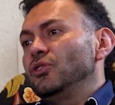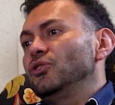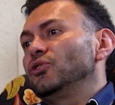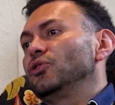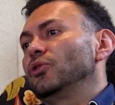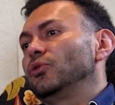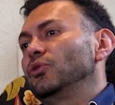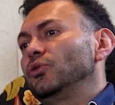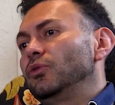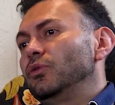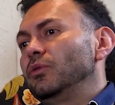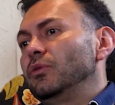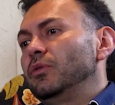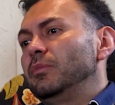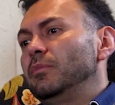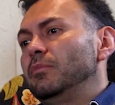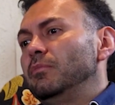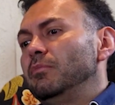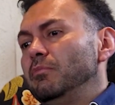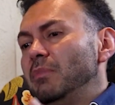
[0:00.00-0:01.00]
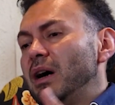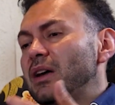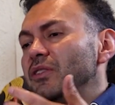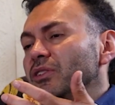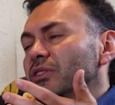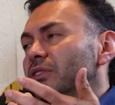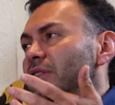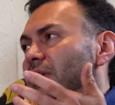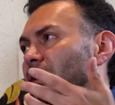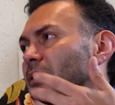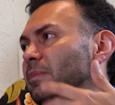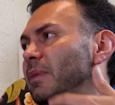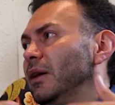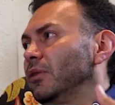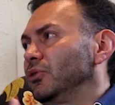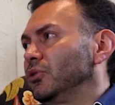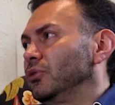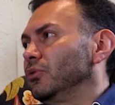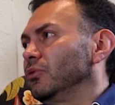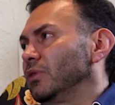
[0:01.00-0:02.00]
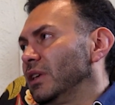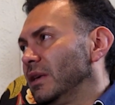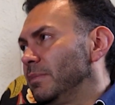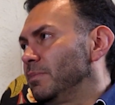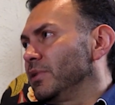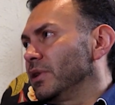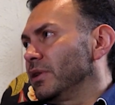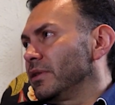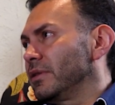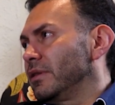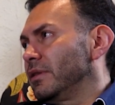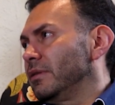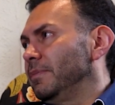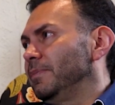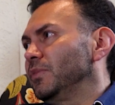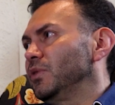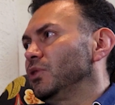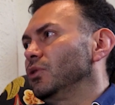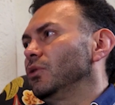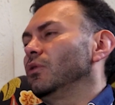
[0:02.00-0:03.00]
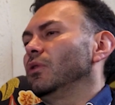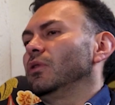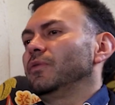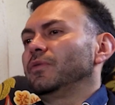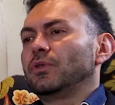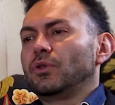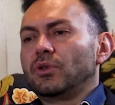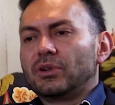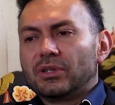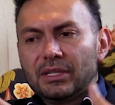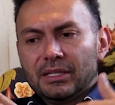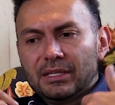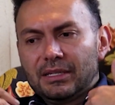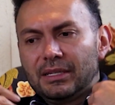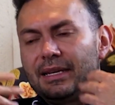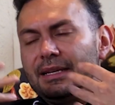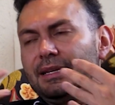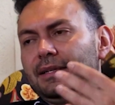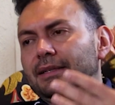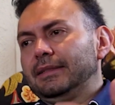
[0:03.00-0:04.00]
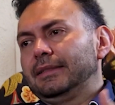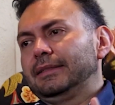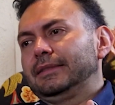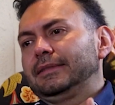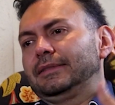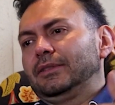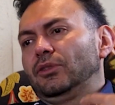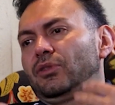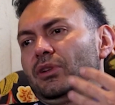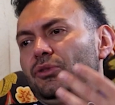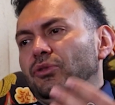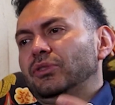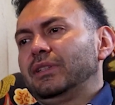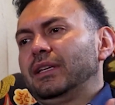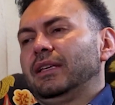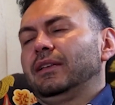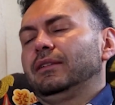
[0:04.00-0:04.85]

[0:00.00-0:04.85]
So to mothers that are about to give birth, so of course it's like in order to